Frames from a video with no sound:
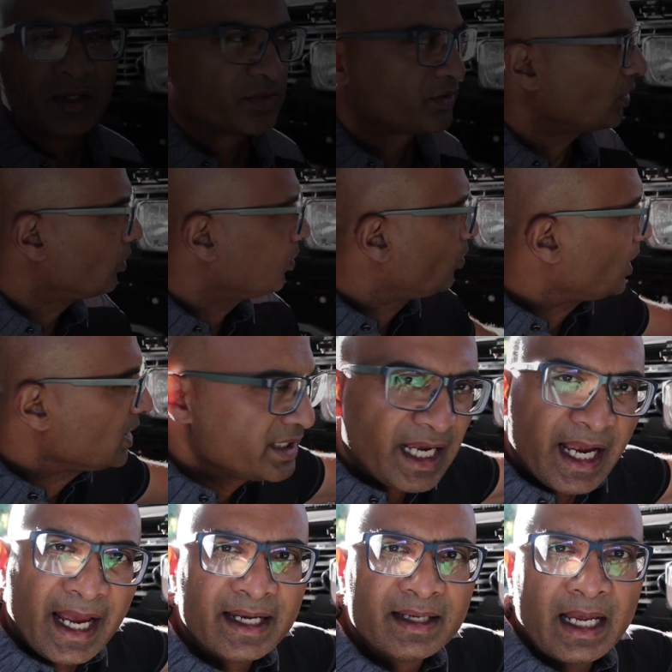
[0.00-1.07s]
So once
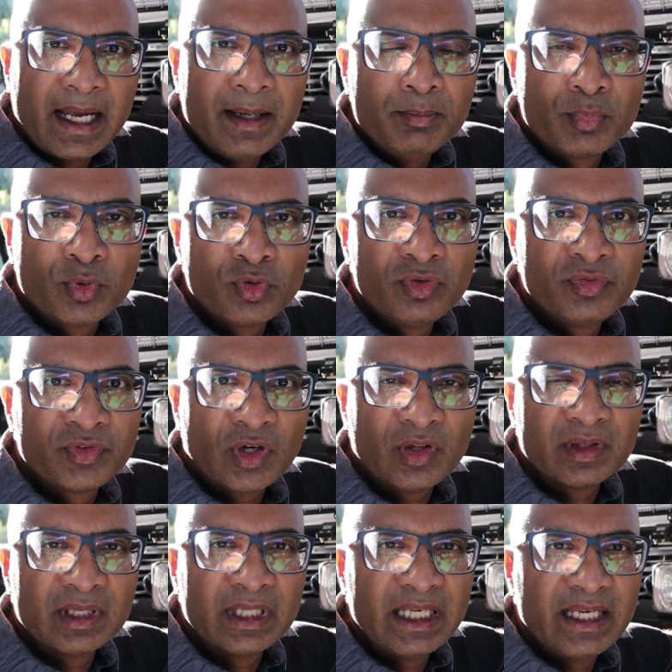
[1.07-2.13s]
I had improved
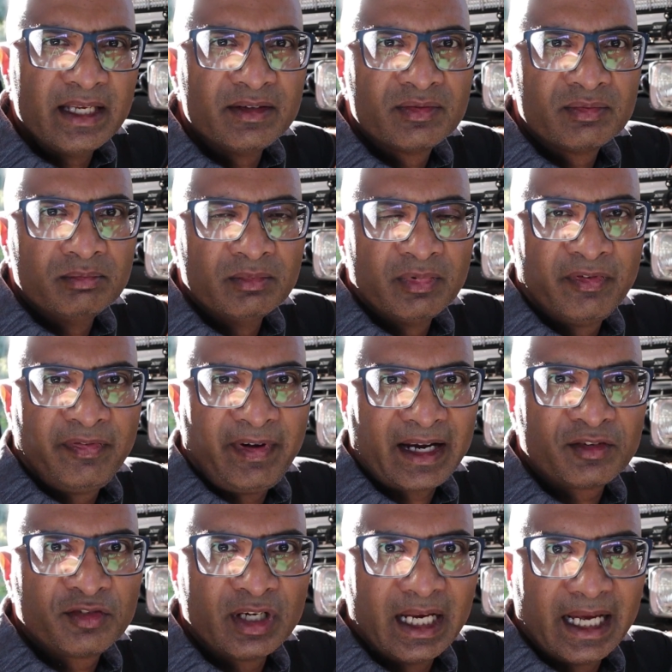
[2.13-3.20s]
on these
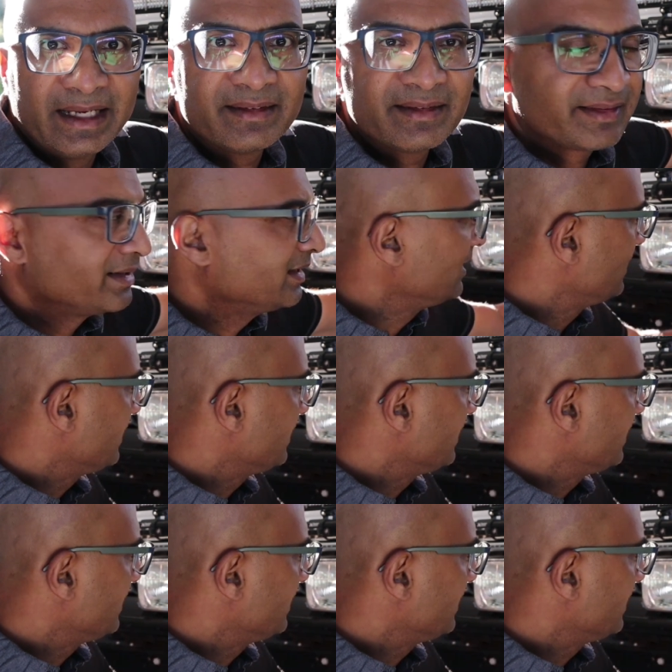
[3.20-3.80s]
factory lights,